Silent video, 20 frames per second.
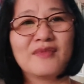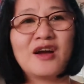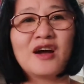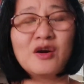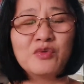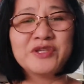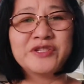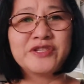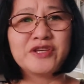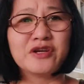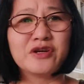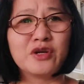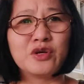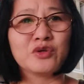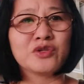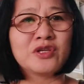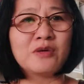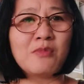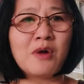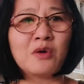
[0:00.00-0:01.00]
Are we
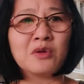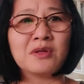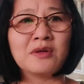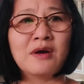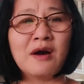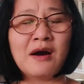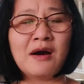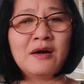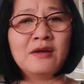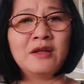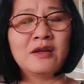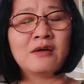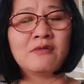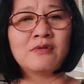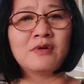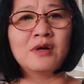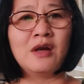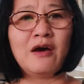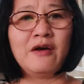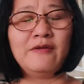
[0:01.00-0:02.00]
serious about God in
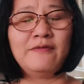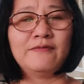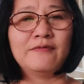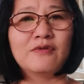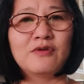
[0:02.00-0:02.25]
our life?